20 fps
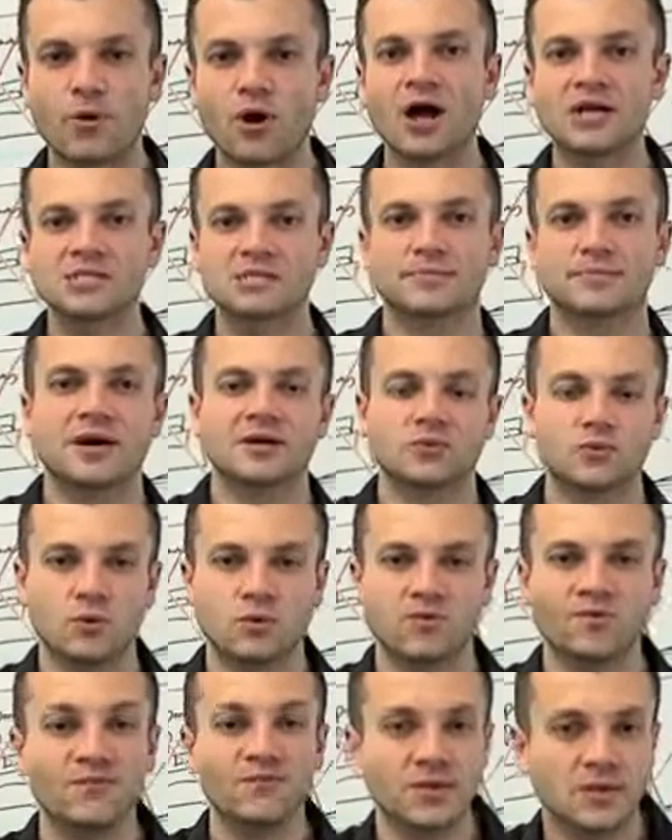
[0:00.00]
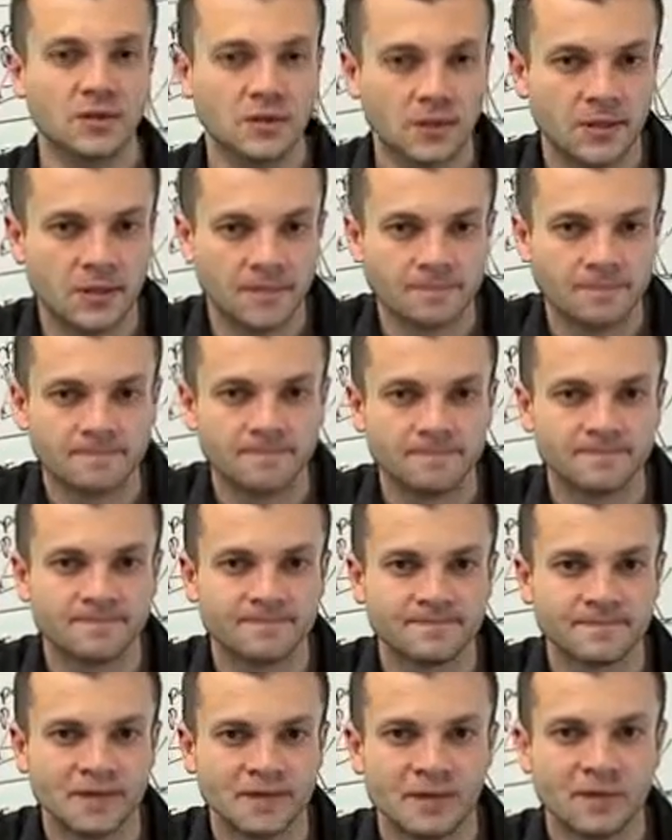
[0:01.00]
prospect will feel
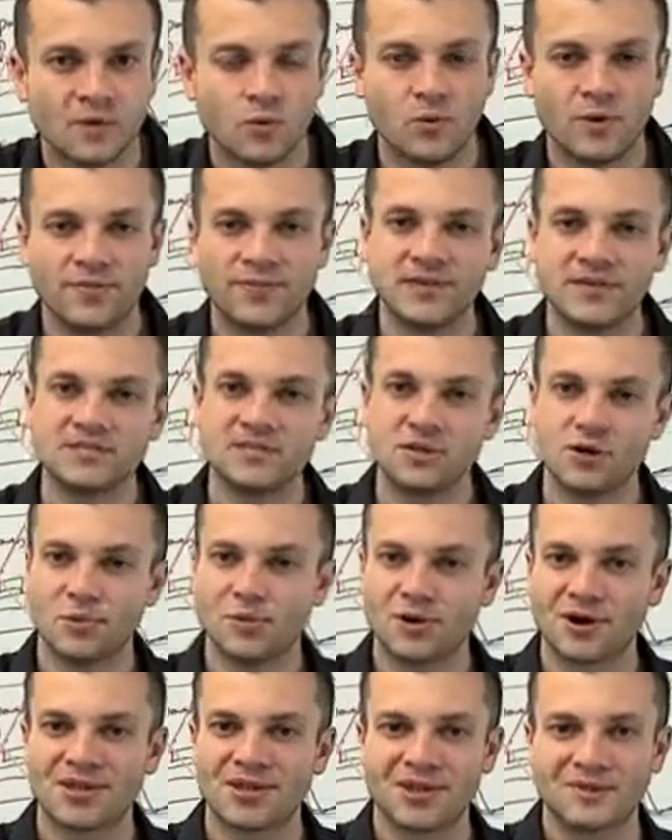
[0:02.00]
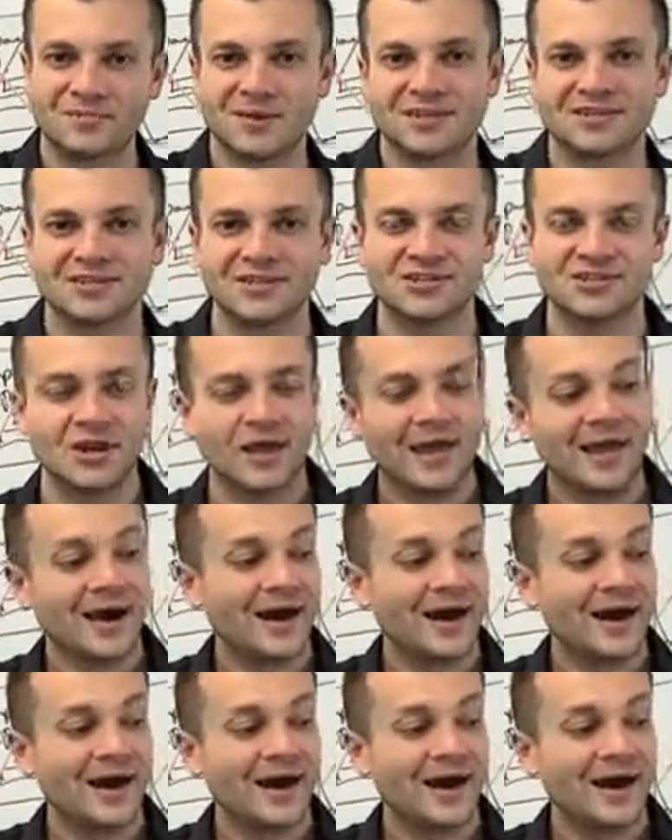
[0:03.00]
when they see your marketing message.